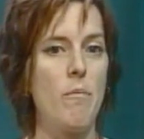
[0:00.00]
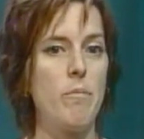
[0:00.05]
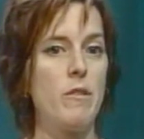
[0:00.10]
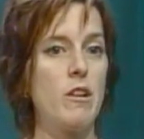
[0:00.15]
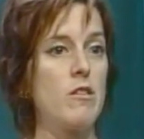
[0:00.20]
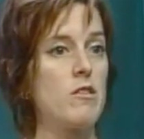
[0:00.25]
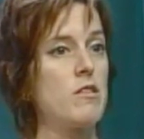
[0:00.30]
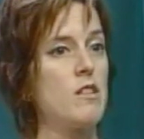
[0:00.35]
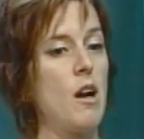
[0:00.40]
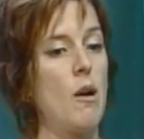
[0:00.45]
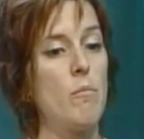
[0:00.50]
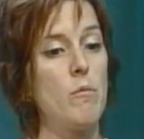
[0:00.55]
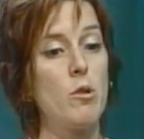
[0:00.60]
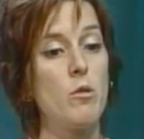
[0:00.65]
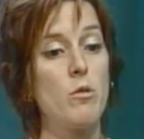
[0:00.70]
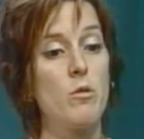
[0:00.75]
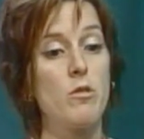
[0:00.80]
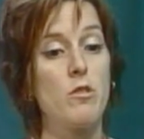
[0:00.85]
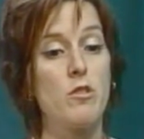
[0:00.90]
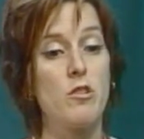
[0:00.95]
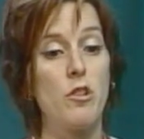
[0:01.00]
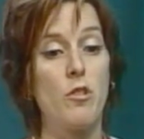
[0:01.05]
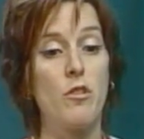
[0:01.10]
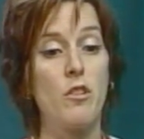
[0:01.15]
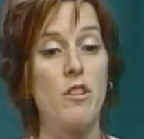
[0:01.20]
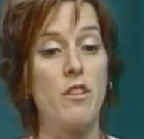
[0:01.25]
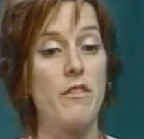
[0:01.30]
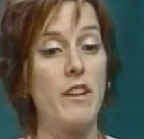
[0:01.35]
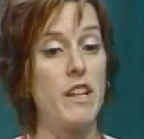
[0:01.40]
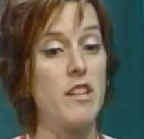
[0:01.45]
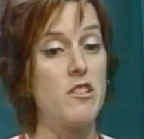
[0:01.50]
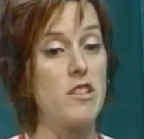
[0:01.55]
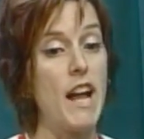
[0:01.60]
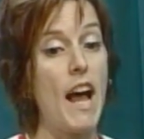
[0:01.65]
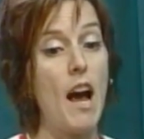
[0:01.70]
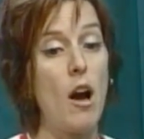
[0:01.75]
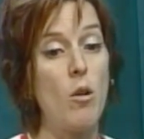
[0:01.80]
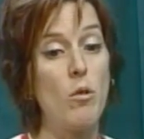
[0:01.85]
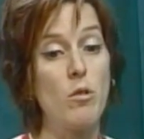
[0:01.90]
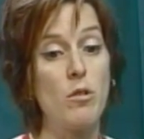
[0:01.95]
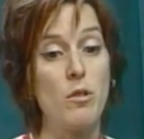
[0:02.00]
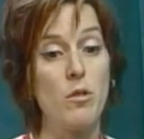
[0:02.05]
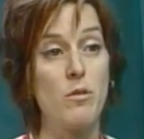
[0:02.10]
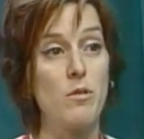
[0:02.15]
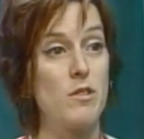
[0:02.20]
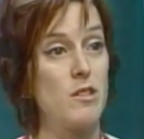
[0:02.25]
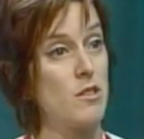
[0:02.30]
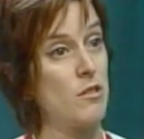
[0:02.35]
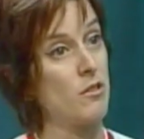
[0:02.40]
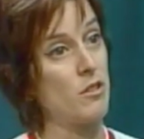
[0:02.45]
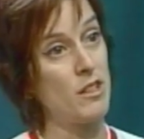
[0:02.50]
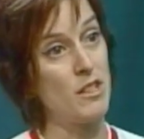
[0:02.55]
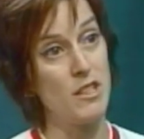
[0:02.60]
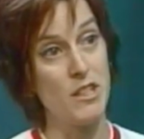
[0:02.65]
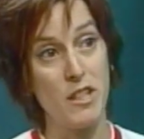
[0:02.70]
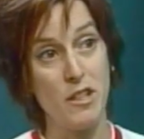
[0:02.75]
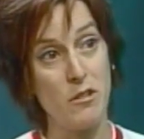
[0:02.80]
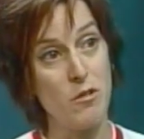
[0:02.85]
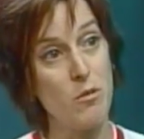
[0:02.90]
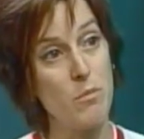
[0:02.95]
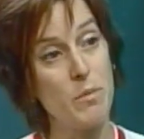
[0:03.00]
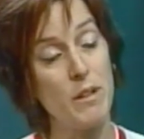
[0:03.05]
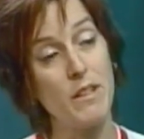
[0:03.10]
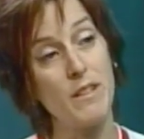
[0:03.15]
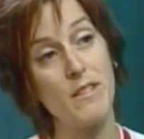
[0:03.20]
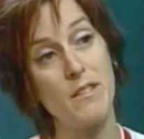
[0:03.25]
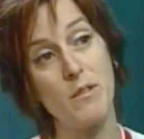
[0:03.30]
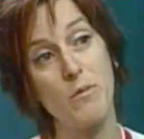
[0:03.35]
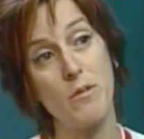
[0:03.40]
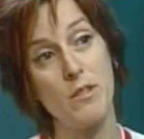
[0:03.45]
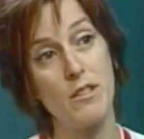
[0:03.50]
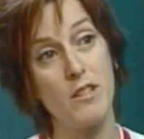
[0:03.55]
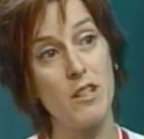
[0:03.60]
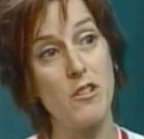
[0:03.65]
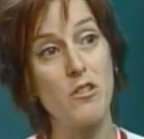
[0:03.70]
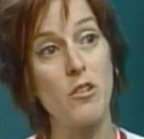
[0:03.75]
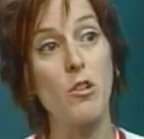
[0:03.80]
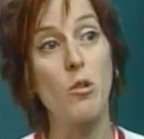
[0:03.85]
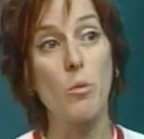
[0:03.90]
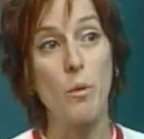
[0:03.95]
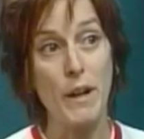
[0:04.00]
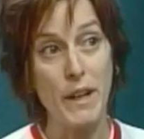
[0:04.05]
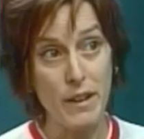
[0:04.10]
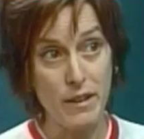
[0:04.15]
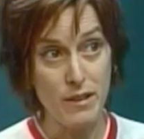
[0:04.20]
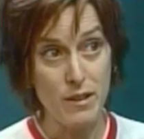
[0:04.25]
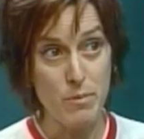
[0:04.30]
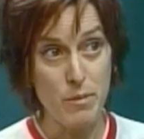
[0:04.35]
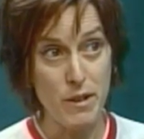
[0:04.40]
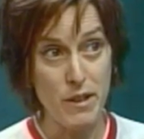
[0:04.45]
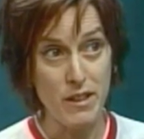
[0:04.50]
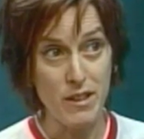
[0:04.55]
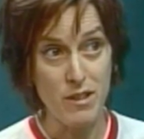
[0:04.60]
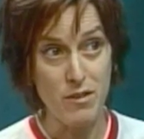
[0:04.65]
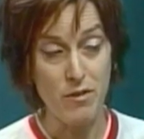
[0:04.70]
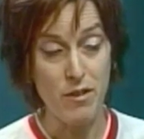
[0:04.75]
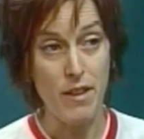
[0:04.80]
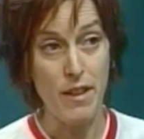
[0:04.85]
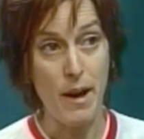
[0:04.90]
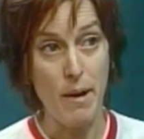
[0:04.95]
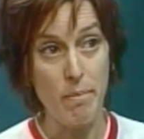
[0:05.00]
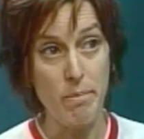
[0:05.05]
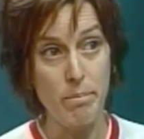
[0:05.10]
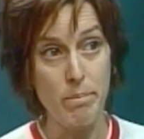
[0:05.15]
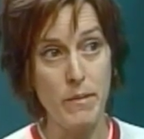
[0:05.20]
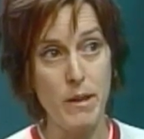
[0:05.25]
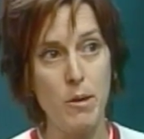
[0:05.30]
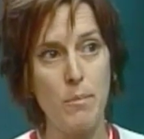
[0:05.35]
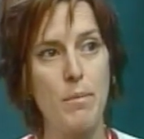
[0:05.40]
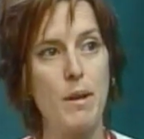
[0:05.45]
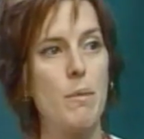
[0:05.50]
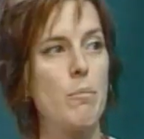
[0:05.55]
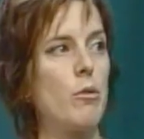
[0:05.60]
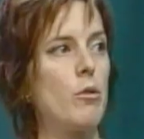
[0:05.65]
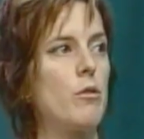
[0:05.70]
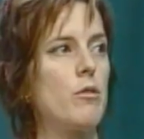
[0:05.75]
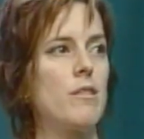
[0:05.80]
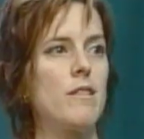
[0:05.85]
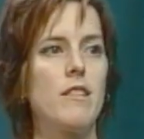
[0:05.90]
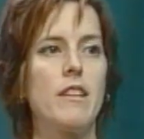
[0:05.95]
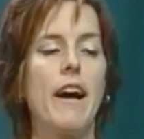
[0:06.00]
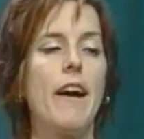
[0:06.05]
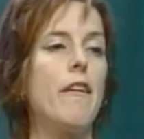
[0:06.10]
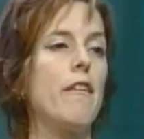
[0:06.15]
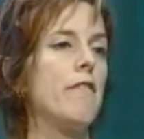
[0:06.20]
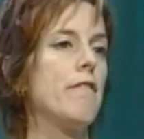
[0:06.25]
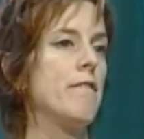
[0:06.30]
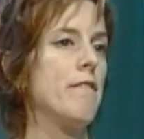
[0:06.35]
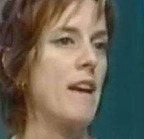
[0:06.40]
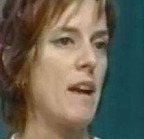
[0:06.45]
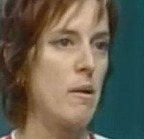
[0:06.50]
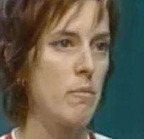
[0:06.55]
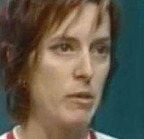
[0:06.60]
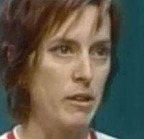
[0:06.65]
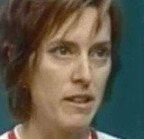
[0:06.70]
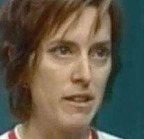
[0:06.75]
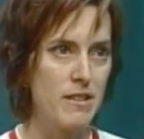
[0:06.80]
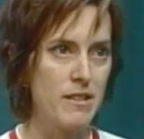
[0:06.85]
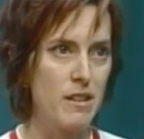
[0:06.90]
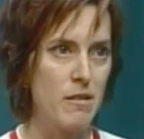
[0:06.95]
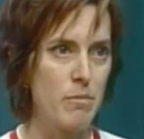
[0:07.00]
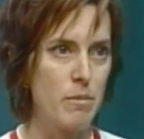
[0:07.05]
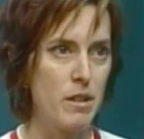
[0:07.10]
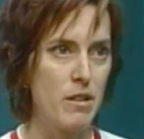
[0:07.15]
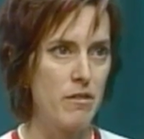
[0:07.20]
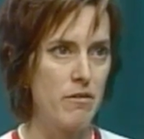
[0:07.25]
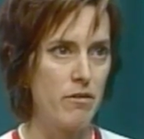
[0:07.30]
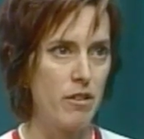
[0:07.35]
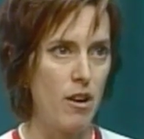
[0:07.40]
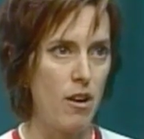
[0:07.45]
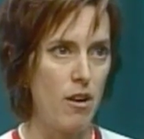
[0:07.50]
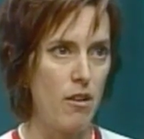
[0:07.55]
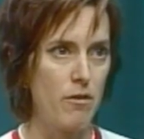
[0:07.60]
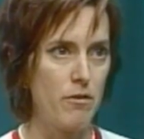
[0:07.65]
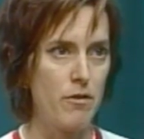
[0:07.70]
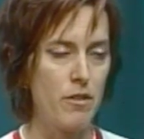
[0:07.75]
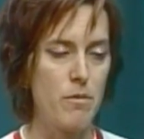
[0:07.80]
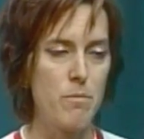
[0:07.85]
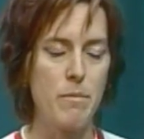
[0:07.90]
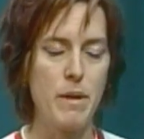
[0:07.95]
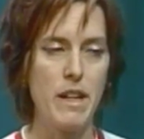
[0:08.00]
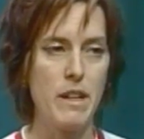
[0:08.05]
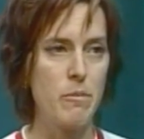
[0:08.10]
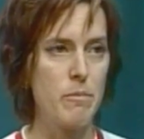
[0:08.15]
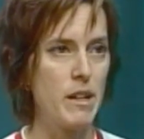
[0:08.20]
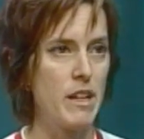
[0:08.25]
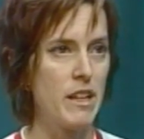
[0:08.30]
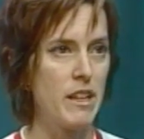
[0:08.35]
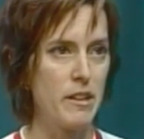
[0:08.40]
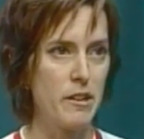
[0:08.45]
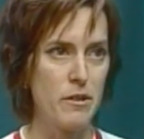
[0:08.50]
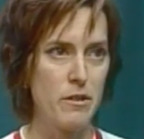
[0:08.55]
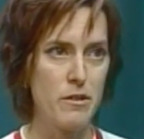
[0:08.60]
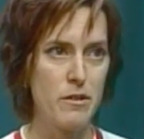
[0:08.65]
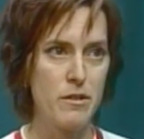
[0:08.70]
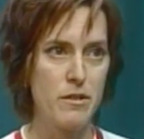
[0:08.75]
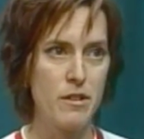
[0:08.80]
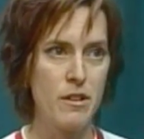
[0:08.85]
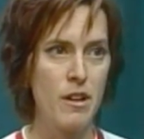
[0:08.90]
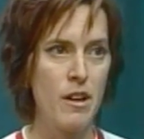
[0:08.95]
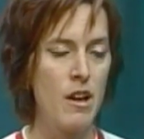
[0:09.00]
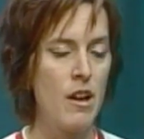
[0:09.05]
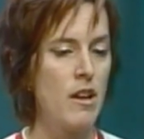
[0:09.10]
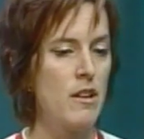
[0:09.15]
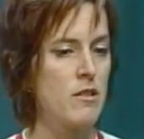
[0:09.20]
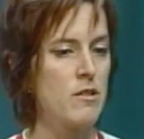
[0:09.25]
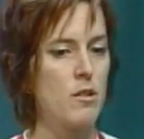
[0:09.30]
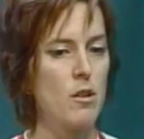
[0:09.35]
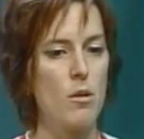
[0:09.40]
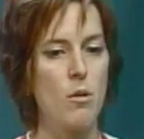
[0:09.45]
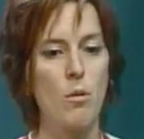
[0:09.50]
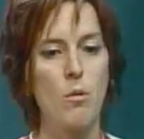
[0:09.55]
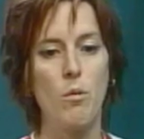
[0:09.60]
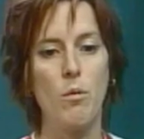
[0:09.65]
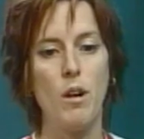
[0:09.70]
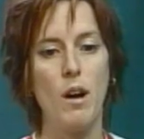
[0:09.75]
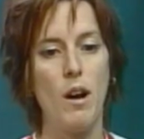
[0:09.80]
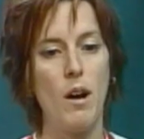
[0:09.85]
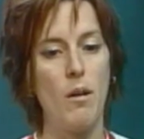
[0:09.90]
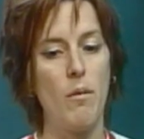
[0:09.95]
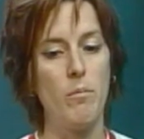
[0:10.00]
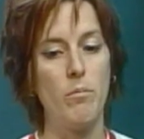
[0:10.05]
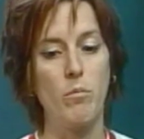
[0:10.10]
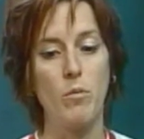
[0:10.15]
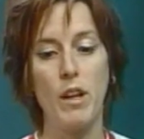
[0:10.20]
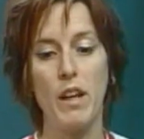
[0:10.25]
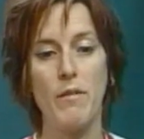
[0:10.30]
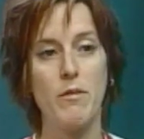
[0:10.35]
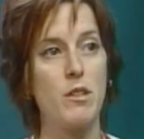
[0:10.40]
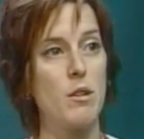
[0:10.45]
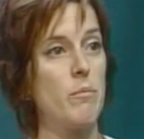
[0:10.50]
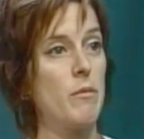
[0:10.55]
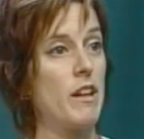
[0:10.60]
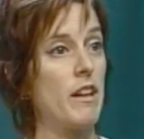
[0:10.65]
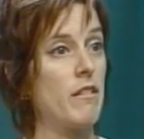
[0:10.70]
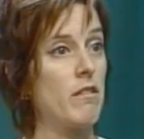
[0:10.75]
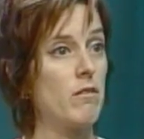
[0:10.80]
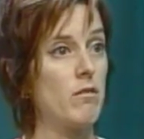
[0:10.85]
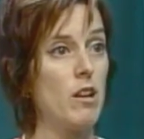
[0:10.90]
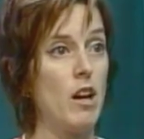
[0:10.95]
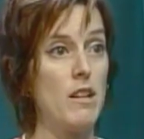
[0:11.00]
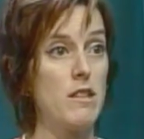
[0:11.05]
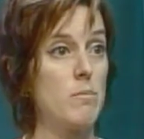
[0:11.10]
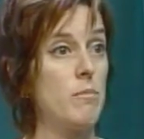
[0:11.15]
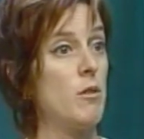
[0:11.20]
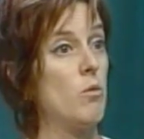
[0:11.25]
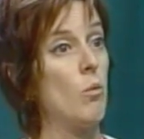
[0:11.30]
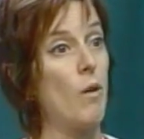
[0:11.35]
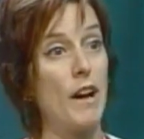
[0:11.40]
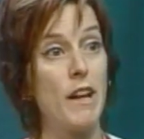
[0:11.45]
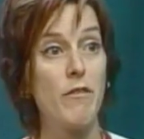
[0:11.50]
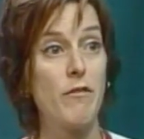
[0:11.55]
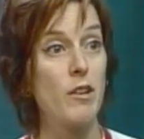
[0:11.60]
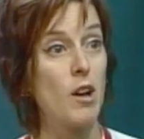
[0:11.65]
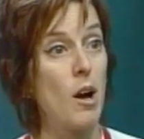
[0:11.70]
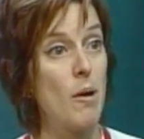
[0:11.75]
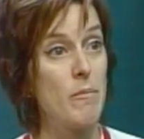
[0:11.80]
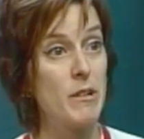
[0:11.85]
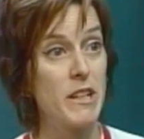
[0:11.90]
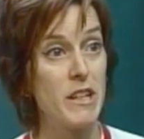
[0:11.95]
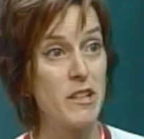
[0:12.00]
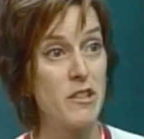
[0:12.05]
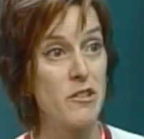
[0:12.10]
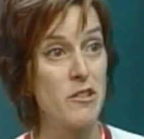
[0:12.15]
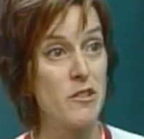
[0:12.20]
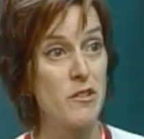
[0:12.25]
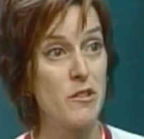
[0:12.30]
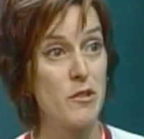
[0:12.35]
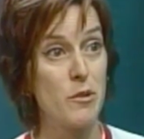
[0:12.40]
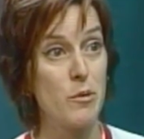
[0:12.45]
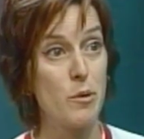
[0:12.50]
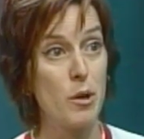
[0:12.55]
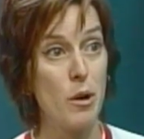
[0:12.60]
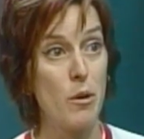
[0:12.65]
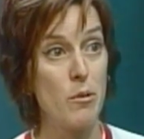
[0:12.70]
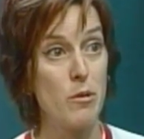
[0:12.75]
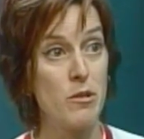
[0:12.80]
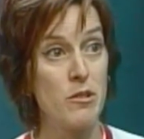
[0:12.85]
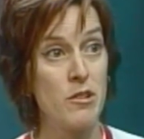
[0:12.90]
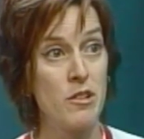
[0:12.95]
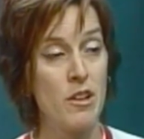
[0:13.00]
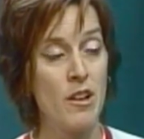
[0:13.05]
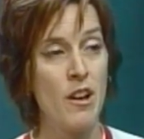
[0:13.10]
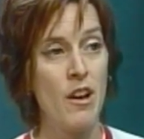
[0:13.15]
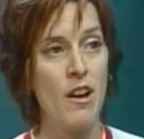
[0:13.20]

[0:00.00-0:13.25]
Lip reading: There's some whose children have aged out who still continue because it was such a great experience for them. There are people whose entire families have been involved for many, many years. So we have some like husband-wife combinations who coach.